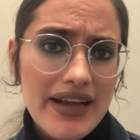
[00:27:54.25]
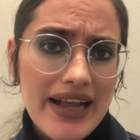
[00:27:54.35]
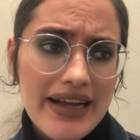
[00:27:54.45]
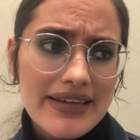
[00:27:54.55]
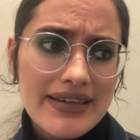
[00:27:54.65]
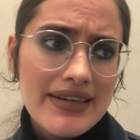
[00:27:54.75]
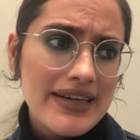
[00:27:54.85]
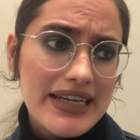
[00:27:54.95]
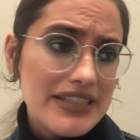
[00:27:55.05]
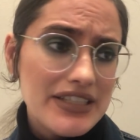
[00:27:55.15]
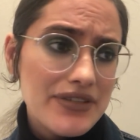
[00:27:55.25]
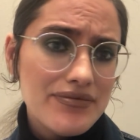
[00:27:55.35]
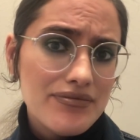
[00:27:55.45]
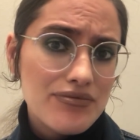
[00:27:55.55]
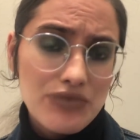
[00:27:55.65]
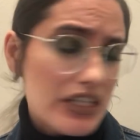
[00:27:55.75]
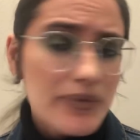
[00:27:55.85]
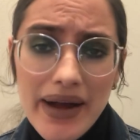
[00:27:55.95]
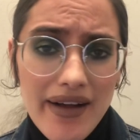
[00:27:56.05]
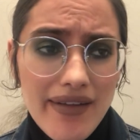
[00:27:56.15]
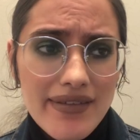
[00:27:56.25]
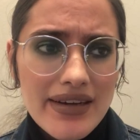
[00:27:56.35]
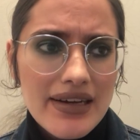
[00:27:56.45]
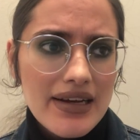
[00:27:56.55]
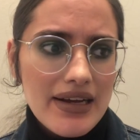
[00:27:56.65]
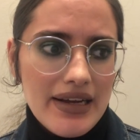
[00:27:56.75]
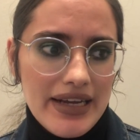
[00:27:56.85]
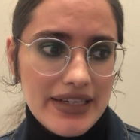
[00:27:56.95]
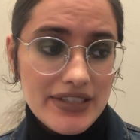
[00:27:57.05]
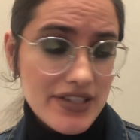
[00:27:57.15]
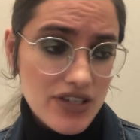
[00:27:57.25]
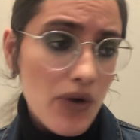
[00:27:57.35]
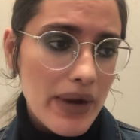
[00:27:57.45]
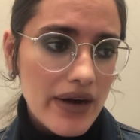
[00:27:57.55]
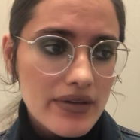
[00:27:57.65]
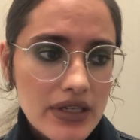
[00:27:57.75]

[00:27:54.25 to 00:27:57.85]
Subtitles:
And it did really well. It did so well.